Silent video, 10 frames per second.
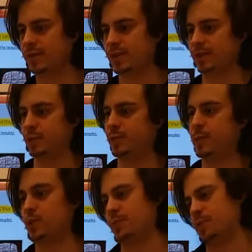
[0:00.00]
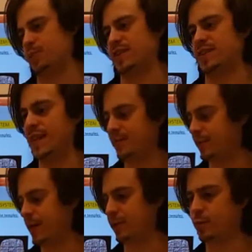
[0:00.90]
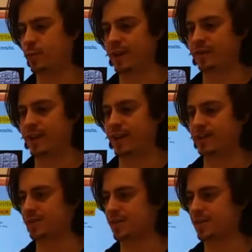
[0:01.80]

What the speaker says: So people could be put to death for not recording financial